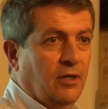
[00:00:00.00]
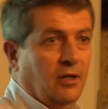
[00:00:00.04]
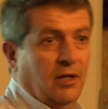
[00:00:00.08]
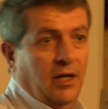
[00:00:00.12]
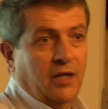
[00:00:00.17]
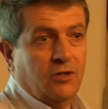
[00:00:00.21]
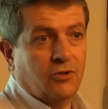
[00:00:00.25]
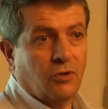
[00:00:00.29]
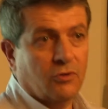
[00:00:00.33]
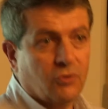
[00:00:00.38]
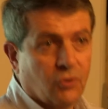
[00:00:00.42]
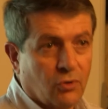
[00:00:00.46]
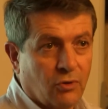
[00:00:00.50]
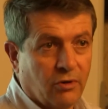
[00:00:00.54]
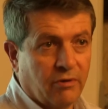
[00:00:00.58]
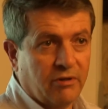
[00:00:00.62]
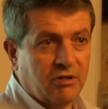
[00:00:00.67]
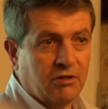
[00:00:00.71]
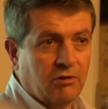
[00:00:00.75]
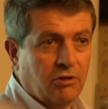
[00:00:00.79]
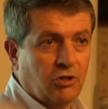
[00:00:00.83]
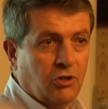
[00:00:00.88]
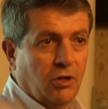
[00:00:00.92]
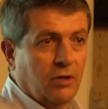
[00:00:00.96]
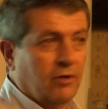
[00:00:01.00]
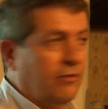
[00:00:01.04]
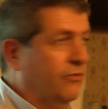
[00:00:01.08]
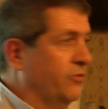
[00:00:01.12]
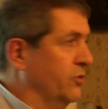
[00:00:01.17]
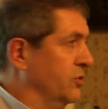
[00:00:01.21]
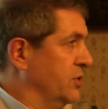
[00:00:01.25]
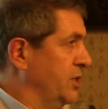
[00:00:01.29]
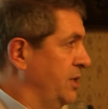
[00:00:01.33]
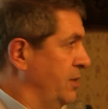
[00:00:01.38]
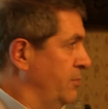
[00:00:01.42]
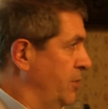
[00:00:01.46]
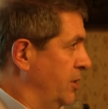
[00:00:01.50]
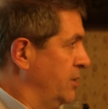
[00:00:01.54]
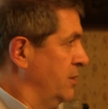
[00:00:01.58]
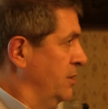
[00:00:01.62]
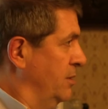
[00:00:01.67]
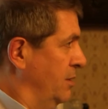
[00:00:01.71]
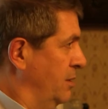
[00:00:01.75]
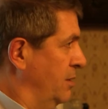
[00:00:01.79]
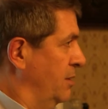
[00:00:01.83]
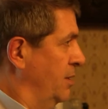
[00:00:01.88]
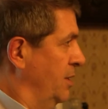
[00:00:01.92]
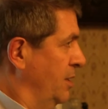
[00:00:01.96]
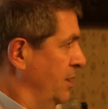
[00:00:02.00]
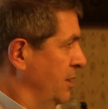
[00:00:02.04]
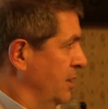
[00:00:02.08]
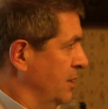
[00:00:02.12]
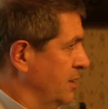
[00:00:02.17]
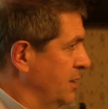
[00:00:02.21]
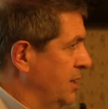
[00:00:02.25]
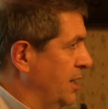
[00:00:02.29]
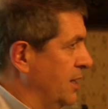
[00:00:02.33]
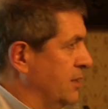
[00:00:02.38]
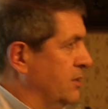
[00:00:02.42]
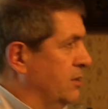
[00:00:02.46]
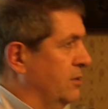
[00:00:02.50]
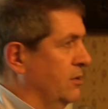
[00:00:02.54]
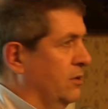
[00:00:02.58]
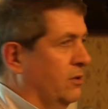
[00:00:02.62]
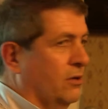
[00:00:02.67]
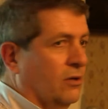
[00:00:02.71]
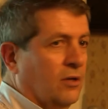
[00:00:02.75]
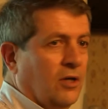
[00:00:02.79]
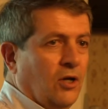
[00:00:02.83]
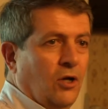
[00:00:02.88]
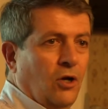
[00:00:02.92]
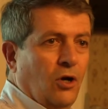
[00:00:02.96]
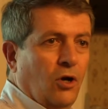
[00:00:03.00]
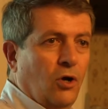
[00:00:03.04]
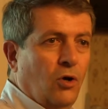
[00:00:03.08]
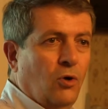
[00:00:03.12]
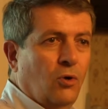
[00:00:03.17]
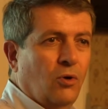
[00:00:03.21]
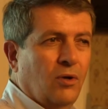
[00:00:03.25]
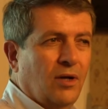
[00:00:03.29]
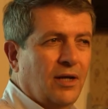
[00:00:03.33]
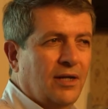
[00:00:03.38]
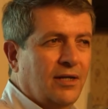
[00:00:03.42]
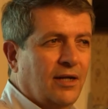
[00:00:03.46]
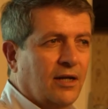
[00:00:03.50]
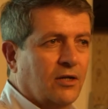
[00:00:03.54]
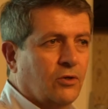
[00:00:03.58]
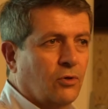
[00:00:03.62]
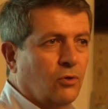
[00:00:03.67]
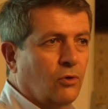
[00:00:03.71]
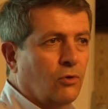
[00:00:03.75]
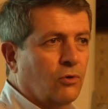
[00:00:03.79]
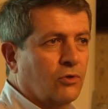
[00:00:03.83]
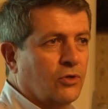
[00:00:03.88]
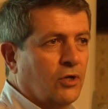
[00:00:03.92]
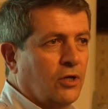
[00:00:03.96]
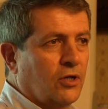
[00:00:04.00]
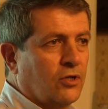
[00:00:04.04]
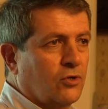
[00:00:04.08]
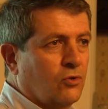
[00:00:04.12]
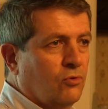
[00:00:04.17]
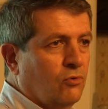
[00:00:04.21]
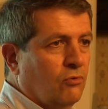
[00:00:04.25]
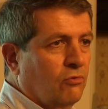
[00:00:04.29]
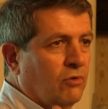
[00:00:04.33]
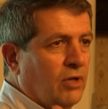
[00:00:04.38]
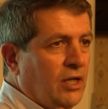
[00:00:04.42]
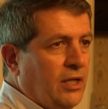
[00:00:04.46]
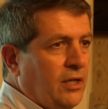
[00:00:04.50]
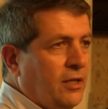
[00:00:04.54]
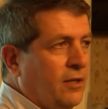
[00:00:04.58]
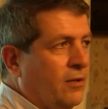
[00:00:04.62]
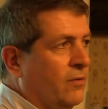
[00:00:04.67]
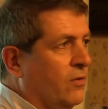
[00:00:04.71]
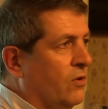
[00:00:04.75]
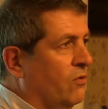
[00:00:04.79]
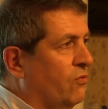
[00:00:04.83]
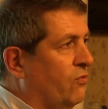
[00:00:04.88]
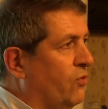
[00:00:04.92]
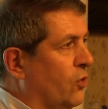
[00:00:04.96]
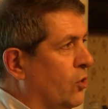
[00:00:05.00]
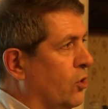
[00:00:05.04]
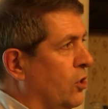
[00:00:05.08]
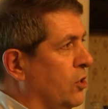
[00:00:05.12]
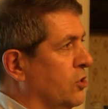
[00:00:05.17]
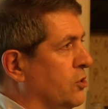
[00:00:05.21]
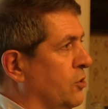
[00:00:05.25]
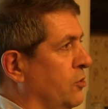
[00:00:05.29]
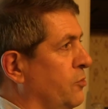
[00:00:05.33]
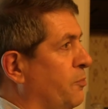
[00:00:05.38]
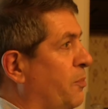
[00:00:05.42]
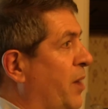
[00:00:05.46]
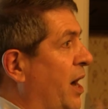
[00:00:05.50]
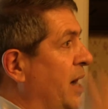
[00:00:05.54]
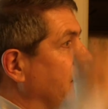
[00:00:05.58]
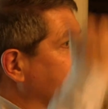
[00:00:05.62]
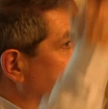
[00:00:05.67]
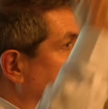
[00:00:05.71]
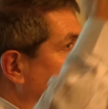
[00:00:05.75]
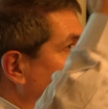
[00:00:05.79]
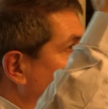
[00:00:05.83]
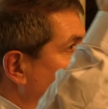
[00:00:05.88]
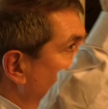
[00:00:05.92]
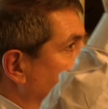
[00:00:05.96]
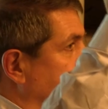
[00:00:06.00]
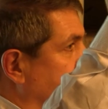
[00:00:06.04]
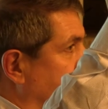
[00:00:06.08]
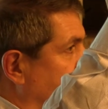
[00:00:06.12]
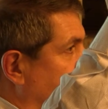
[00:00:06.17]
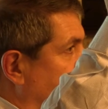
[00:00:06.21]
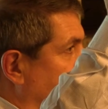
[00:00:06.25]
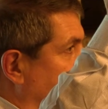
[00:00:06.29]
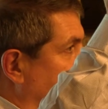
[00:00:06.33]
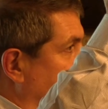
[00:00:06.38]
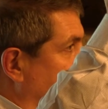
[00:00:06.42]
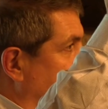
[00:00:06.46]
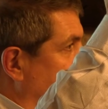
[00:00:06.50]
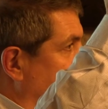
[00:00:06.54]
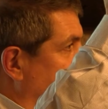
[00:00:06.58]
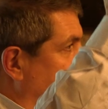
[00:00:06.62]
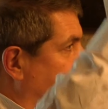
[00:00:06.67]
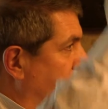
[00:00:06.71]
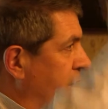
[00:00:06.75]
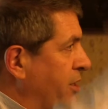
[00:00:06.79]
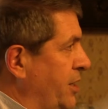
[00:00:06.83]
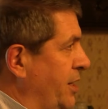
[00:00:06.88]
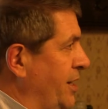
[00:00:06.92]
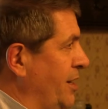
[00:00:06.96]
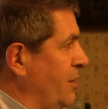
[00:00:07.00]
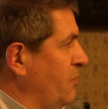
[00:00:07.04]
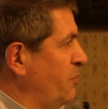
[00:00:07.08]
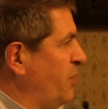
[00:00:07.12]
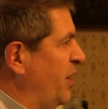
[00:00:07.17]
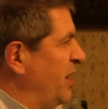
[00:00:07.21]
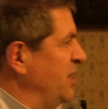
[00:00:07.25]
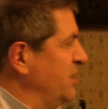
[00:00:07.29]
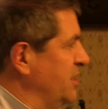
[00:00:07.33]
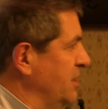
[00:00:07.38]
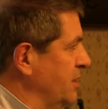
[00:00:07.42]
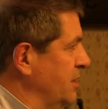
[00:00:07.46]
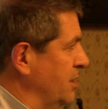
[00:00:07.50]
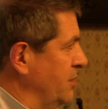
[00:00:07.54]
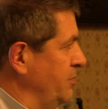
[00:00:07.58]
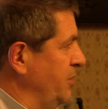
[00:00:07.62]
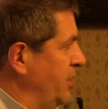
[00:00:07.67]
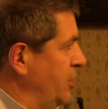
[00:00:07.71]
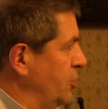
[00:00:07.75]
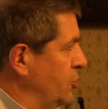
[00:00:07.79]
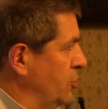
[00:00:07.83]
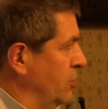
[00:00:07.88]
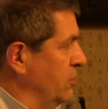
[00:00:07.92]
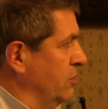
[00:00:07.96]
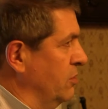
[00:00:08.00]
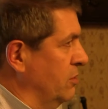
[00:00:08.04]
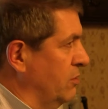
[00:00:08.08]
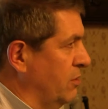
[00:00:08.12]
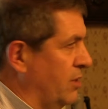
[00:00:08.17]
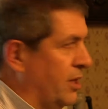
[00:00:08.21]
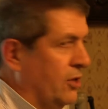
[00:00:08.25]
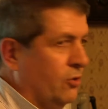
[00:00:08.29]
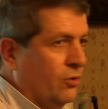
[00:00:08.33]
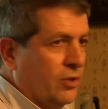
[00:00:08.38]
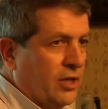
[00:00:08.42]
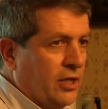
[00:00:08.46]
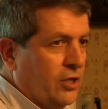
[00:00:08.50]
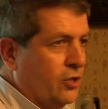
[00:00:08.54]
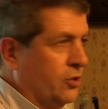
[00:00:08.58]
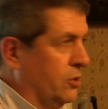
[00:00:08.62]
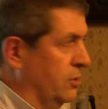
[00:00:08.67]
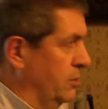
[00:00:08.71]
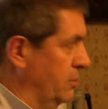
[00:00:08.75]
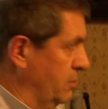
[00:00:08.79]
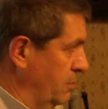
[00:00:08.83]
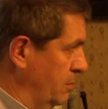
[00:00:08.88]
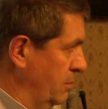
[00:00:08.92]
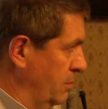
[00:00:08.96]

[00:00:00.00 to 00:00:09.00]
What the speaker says: It's also a restriction, obviously, but that allows us to really focus on price levels rather than price discrimination or allocation.